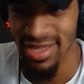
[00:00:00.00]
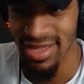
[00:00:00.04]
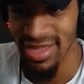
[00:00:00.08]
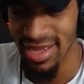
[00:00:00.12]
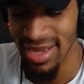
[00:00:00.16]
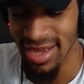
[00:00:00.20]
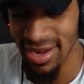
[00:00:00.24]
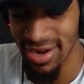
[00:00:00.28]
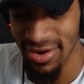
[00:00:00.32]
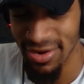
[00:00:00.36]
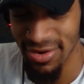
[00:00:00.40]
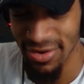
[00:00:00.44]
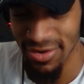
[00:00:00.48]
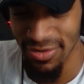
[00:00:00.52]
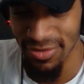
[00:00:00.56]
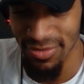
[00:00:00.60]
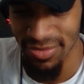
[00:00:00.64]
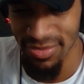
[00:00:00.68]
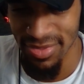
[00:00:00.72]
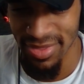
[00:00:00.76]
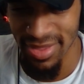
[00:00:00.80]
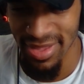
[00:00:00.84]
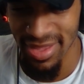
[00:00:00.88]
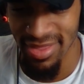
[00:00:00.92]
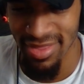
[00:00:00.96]
I don't know.
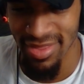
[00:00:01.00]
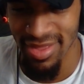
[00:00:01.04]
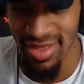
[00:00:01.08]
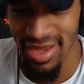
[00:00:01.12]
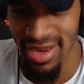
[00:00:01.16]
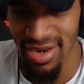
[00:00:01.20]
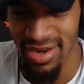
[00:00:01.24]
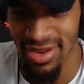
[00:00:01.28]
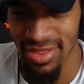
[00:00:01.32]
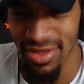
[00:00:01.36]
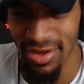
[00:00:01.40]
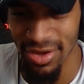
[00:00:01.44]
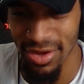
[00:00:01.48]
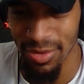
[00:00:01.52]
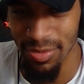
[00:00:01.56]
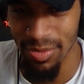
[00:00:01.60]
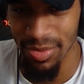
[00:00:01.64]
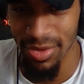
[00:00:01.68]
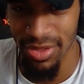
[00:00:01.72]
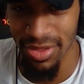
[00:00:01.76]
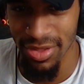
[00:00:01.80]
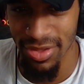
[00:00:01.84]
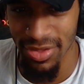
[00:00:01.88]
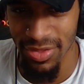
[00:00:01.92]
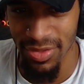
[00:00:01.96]
That's kind of like
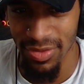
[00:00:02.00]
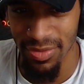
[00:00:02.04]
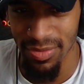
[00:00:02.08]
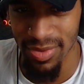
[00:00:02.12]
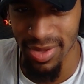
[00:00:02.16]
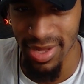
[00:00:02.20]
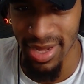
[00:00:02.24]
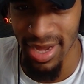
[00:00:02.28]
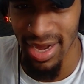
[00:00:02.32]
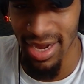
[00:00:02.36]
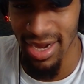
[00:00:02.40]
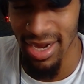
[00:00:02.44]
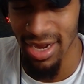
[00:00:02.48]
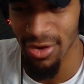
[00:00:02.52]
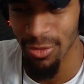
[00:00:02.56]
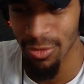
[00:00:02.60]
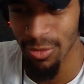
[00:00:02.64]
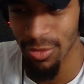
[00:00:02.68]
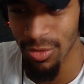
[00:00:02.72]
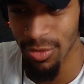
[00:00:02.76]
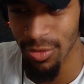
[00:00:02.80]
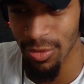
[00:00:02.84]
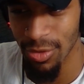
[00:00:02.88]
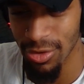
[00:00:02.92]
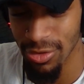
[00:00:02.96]
appealing to me. I kind of
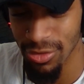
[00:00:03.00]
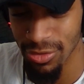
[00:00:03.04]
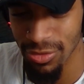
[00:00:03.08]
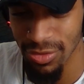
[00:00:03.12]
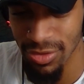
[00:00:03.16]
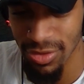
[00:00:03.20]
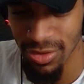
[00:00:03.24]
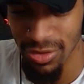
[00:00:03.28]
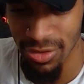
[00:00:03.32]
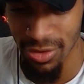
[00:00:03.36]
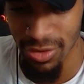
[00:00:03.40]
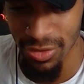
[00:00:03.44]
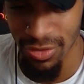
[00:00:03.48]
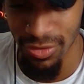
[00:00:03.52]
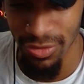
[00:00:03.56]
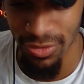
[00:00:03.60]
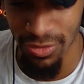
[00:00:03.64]
want to walk through the Jungle